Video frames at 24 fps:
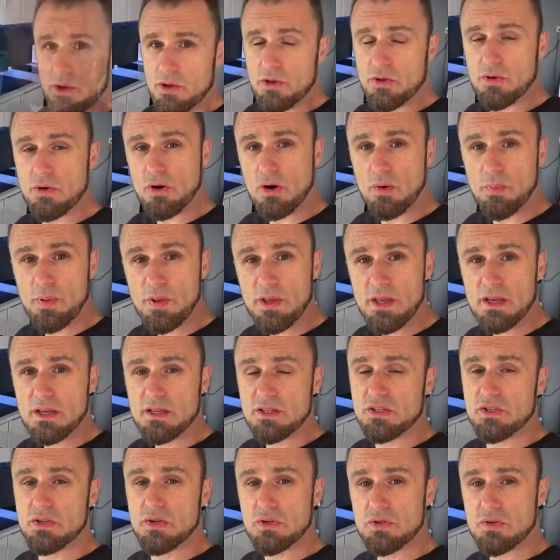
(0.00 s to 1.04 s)

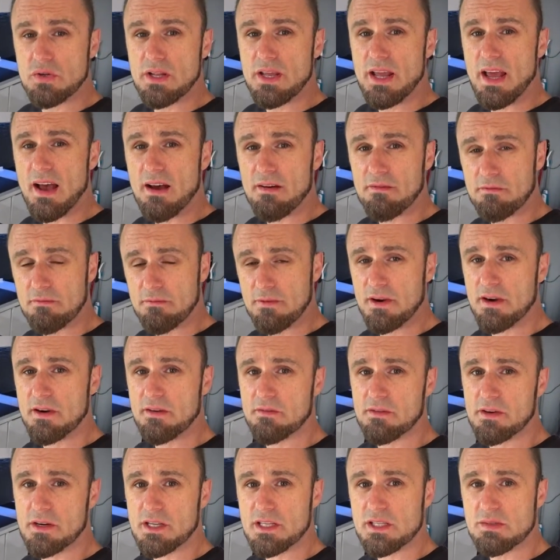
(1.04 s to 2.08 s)
Europeans usually have
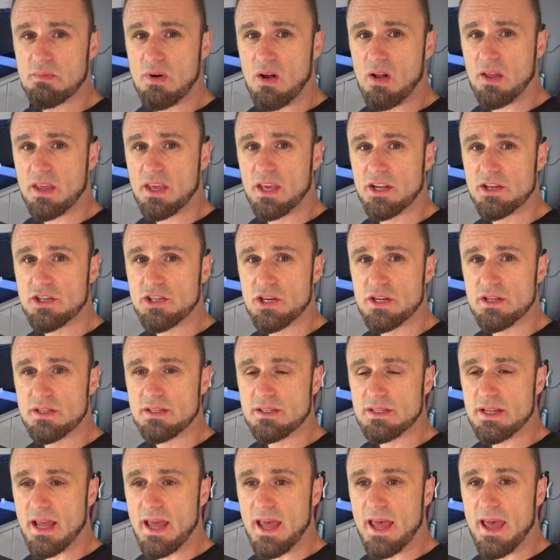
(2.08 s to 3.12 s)
very small
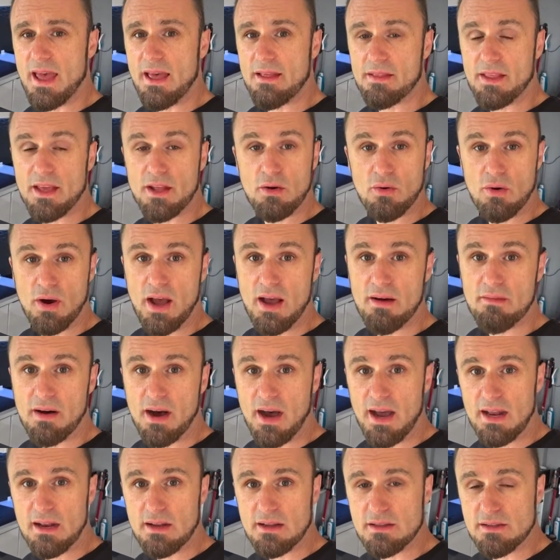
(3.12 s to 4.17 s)
kitchens and they don't have
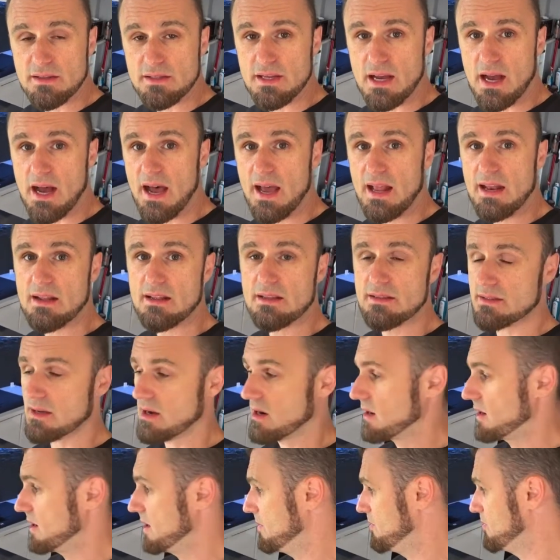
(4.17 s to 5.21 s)
islands. Islands
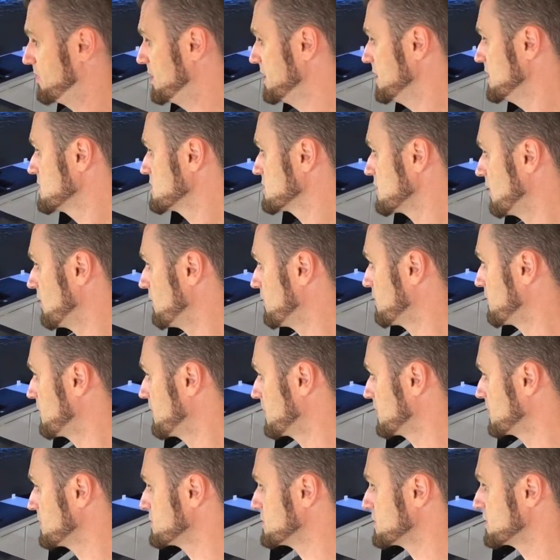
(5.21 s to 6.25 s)
are a piece of
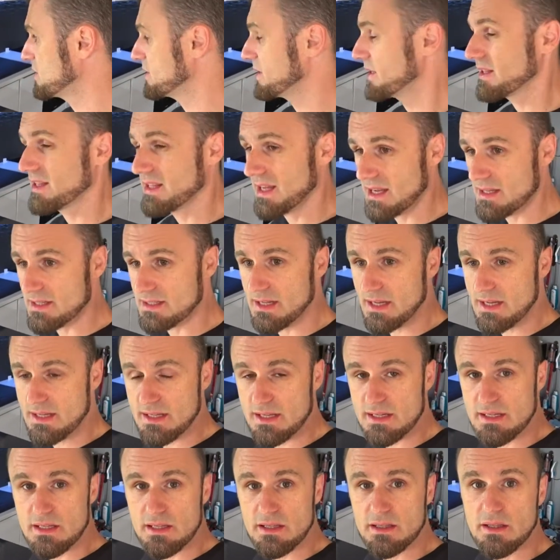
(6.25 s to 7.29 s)
furniture that doesn't
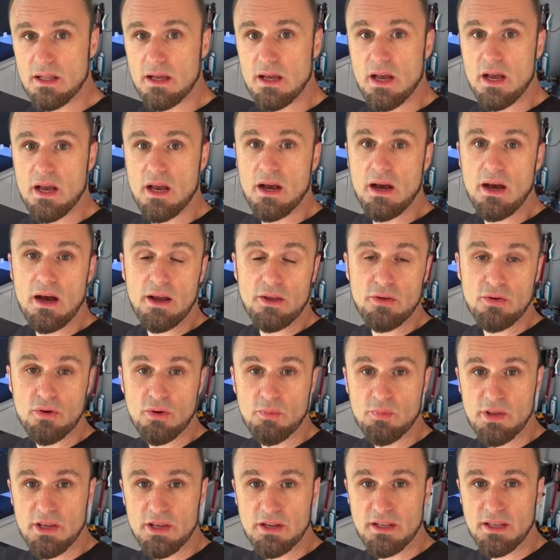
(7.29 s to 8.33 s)
exist in
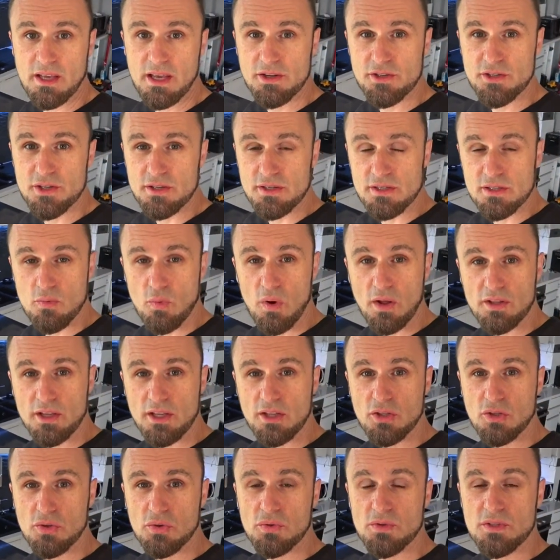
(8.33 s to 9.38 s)
European kitchens. What they
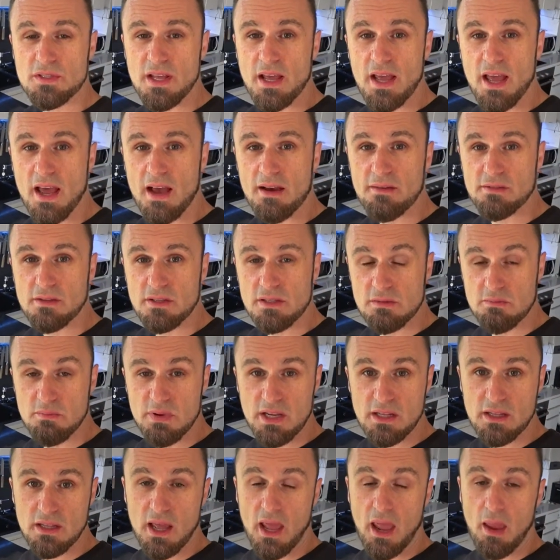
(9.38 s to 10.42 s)
do is they have these
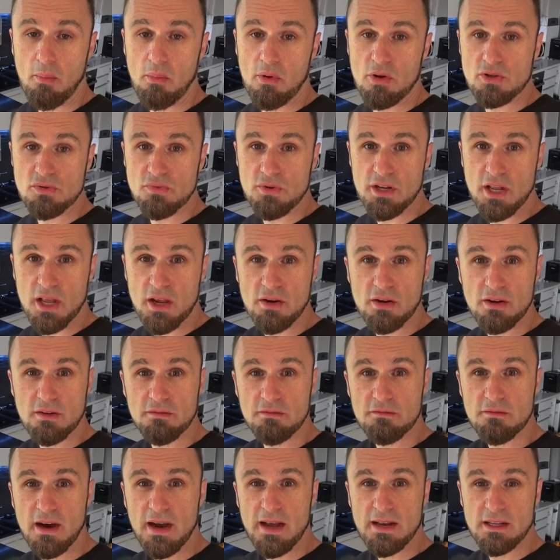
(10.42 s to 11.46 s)
big tables where they could
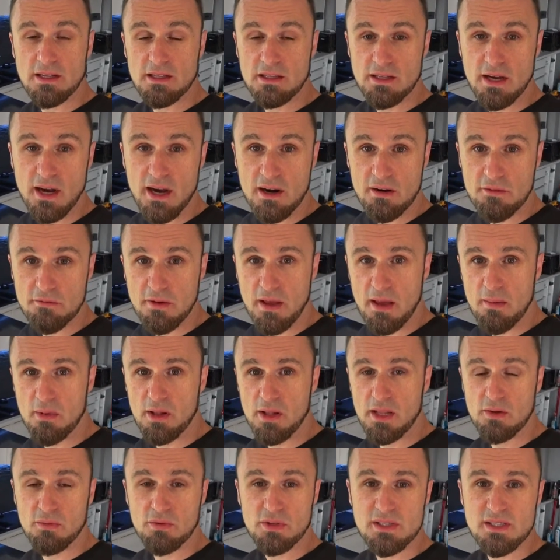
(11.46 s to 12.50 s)
invite the entire
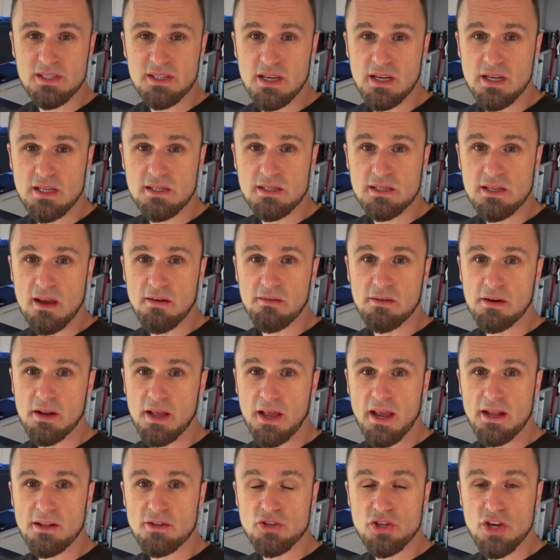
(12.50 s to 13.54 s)
family with 6, 7,
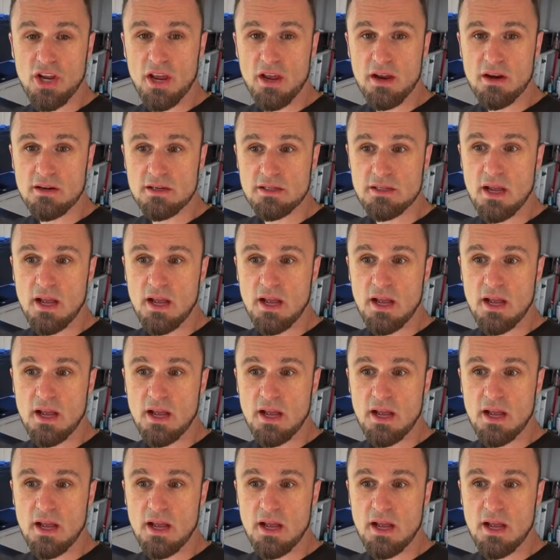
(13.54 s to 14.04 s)
8 chairs